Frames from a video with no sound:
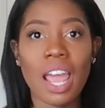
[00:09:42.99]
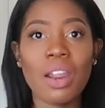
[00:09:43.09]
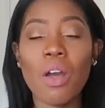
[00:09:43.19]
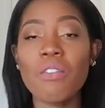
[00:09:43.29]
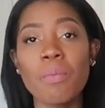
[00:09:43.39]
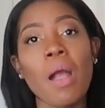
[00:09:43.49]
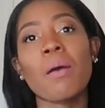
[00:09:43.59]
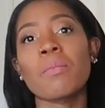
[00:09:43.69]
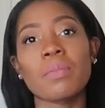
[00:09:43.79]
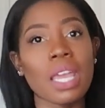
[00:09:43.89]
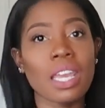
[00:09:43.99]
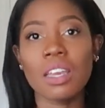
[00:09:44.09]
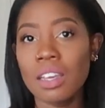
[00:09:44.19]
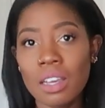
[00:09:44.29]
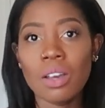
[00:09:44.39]
I don't have a problem
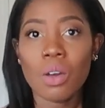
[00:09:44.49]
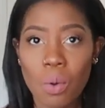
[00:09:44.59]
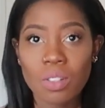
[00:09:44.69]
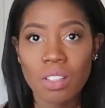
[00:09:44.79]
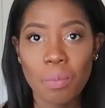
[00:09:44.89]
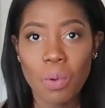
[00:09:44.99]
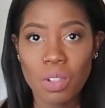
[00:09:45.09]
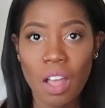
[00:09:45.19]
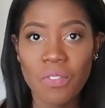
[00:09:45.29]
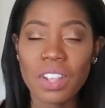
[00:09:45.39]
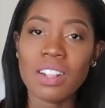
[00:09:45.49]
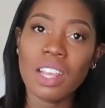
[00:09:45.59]
like going to the post office.